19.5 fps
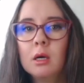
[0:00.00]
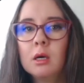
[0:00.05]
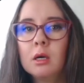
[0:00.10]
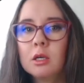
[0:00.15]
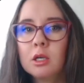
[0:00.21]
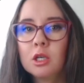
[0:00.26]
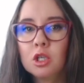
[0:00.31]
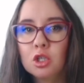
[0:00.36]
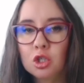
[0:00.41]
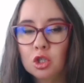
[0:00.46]

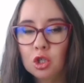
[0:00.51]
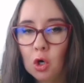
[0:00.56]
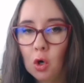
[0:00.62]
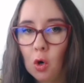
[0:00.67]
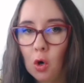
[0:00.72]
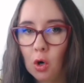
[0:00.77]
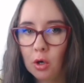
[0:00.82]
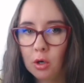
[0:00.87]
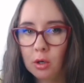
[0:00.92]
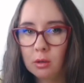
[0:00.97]

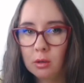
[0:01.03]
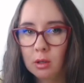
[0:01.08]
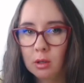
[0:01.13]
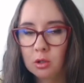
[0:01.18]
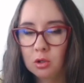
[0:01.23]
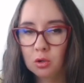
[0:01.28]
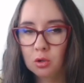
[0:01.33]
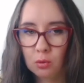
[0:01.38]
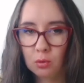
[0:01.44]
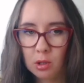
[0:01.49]
enjoy
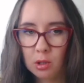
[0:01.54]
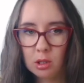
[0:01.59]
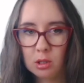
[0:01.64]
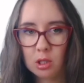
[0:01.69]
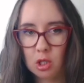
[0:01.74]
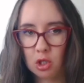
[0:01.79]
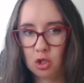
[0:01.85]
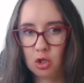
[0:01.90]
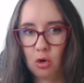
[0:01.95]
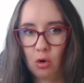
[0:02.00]
to eat
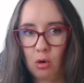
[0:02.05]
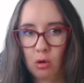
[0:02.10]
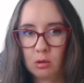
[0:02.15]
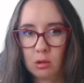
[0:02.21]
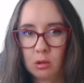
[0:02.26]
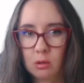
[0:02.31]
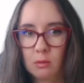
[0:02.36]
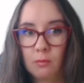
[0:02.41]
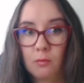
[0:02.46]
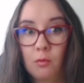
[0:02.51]
a
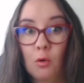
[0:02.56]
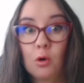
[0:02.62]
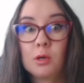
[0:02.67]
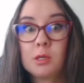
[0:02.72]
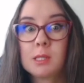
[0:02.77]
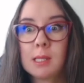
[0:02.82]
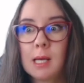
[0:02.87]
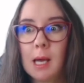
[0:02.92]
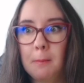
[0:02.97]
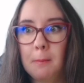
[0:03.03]
chocolate. For
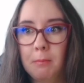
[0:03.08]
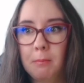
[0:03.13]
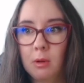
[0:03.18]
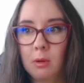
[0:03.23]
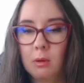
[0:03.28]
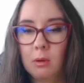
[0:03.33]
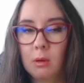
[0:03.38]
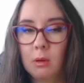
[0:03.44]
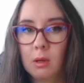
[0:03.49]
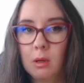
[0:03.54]

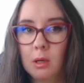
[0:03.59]
example,